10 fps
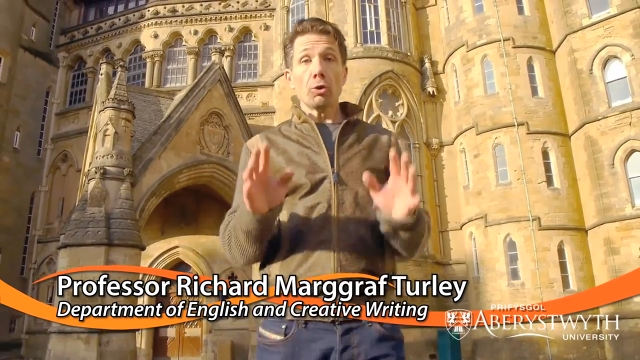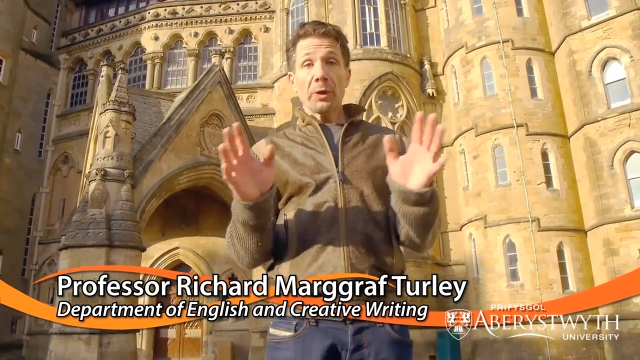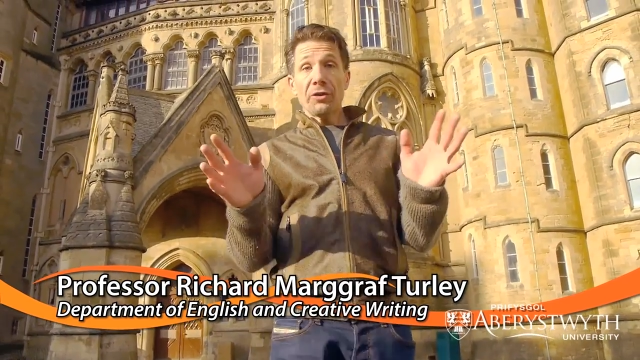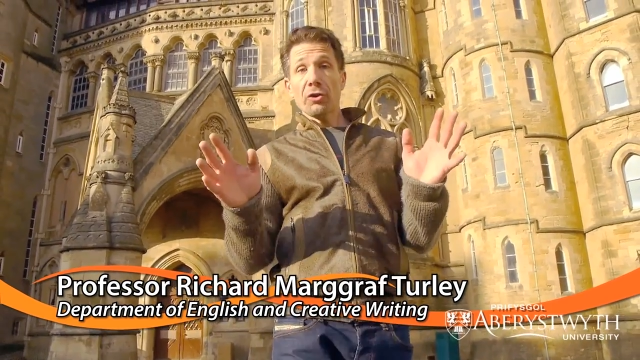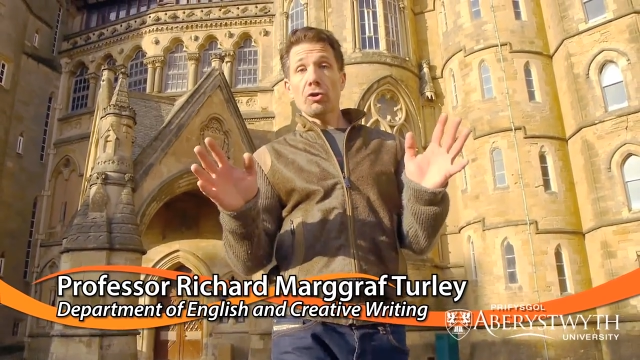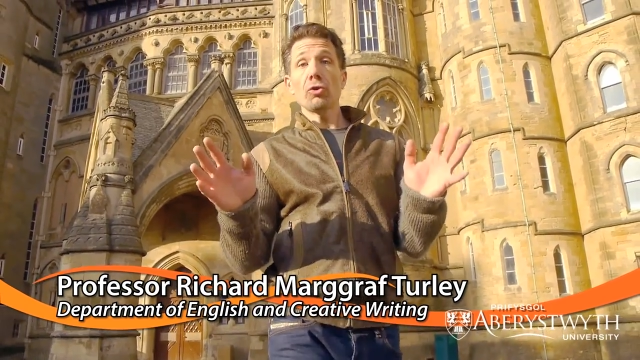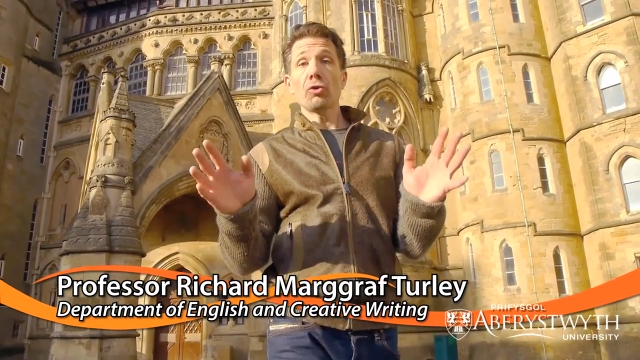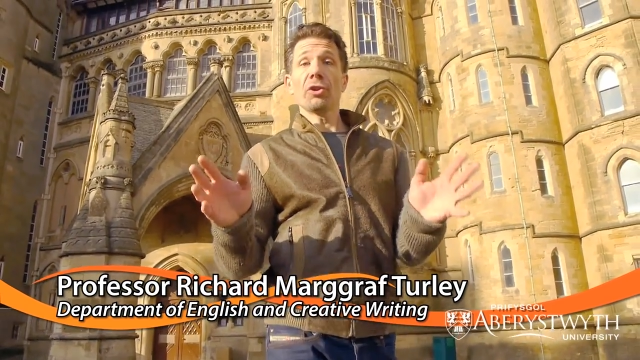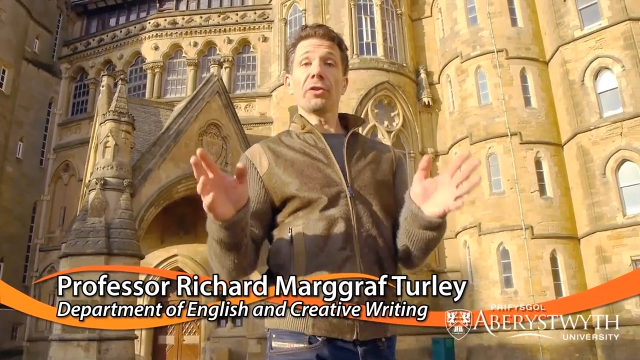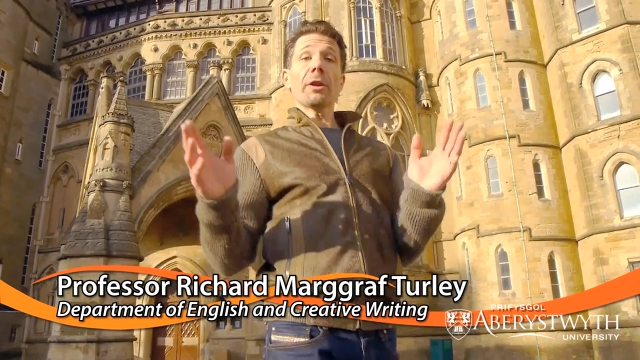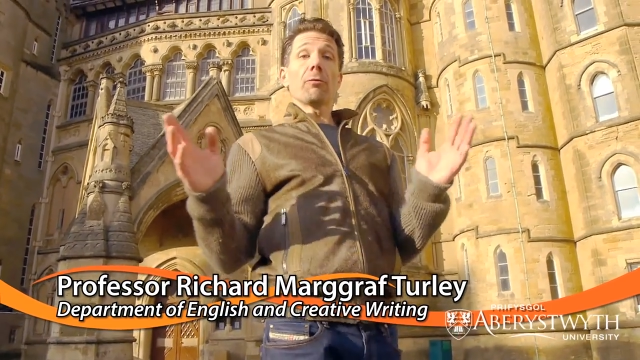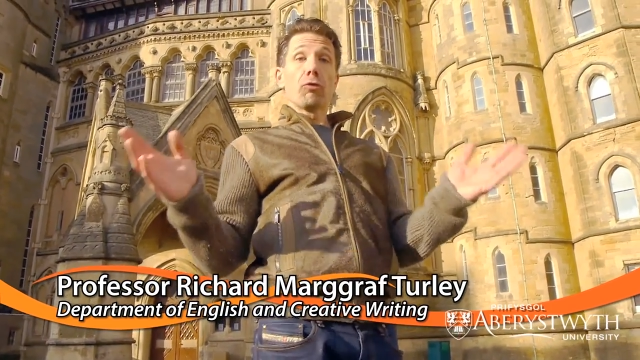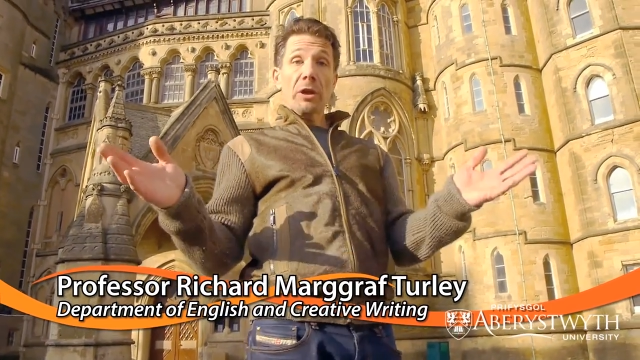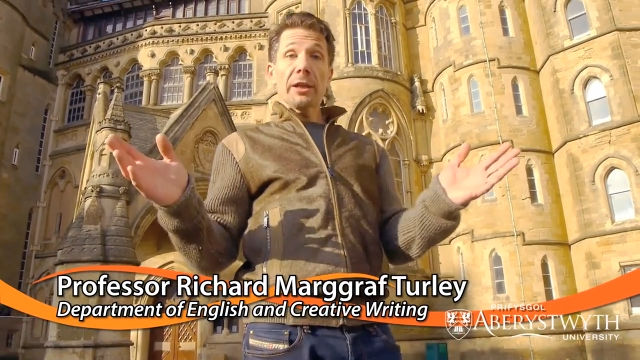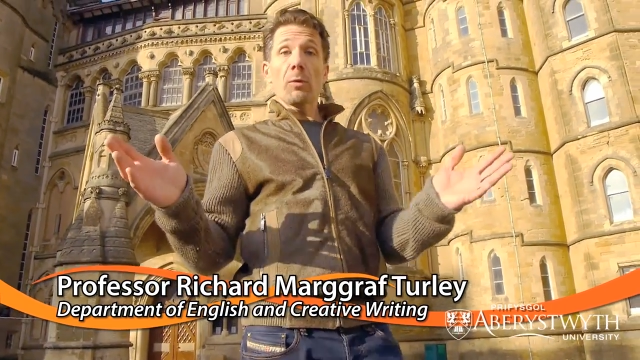to an institution that's done
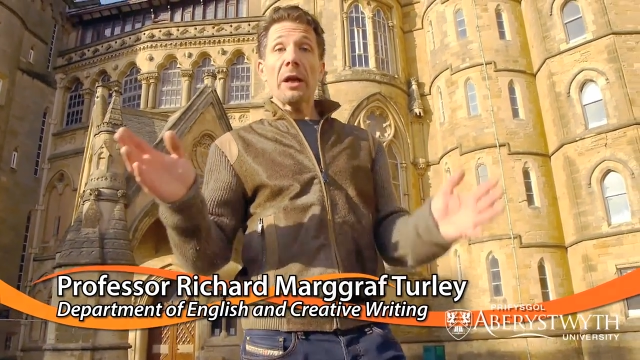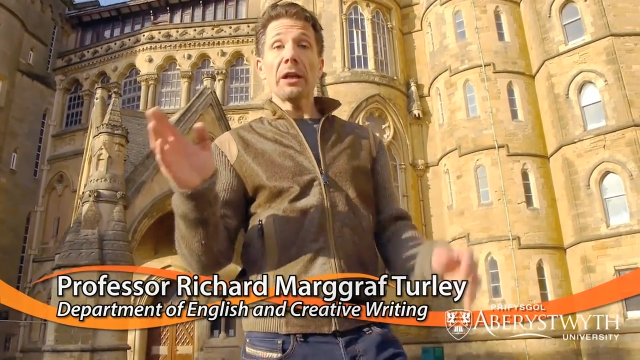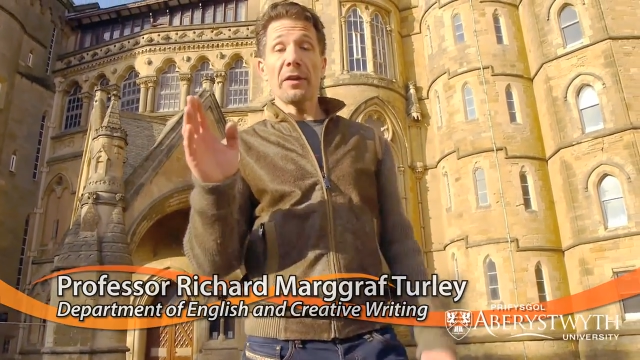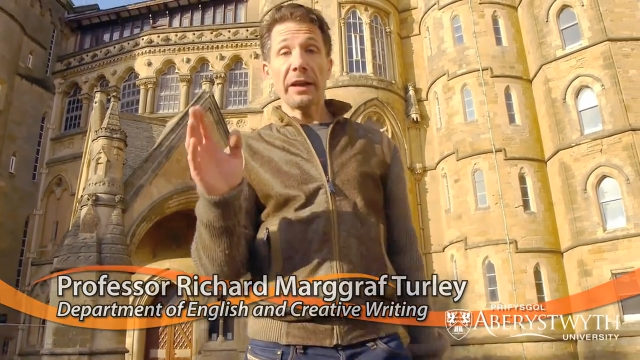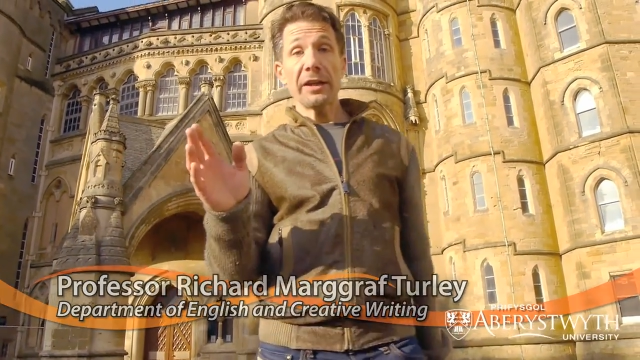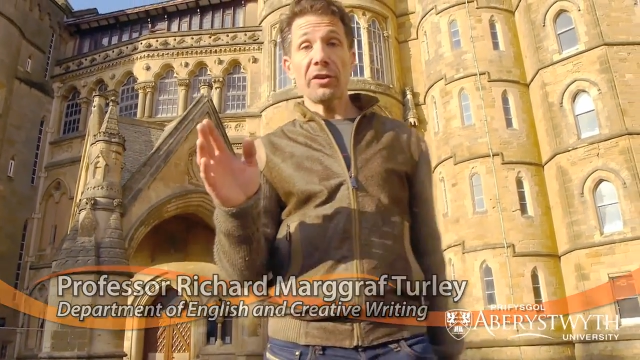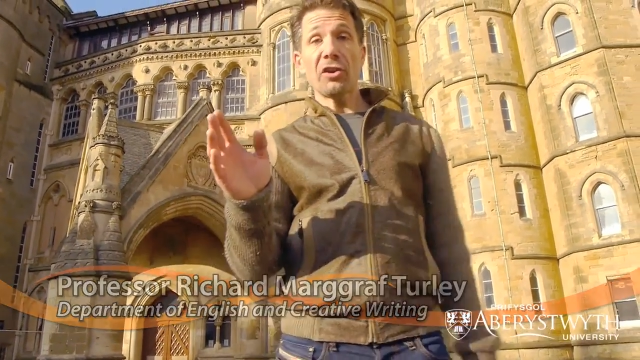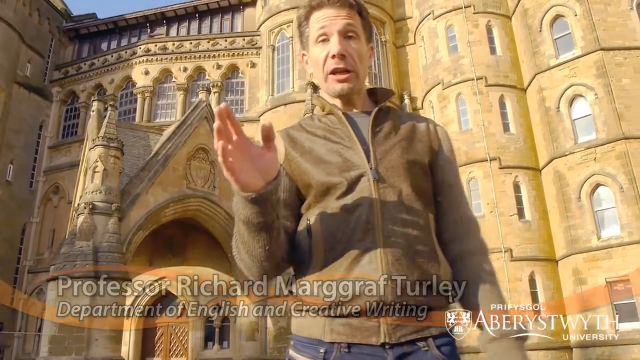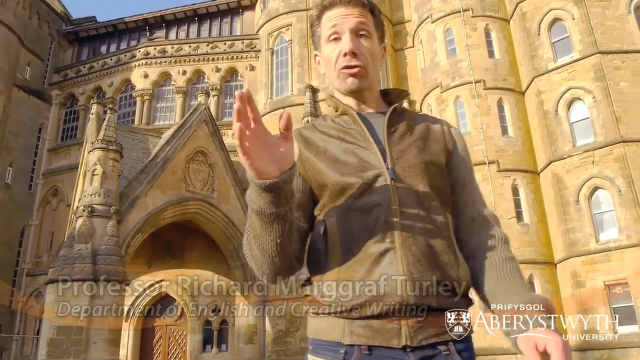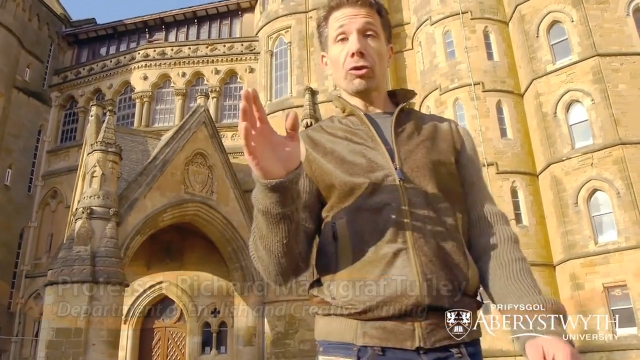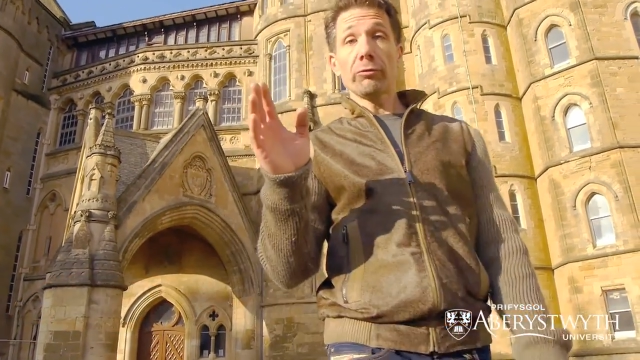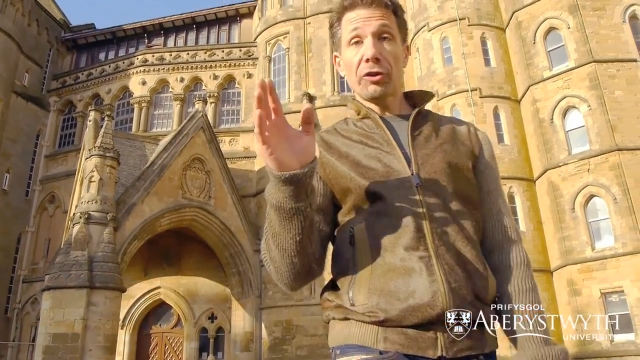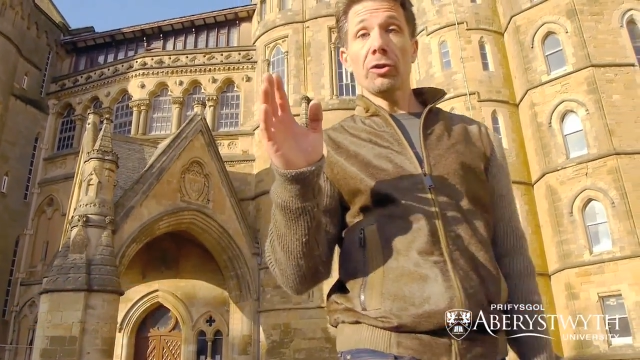really well in the latest national